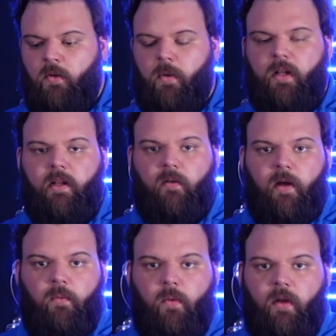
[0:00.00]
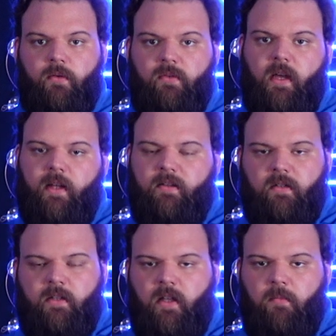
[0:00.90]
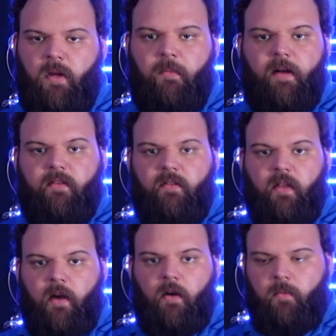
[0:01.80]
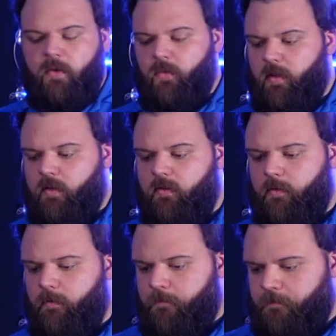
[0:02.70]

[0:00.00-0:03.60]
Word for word: wiggling around one of those scans until it minimizes the error between the two.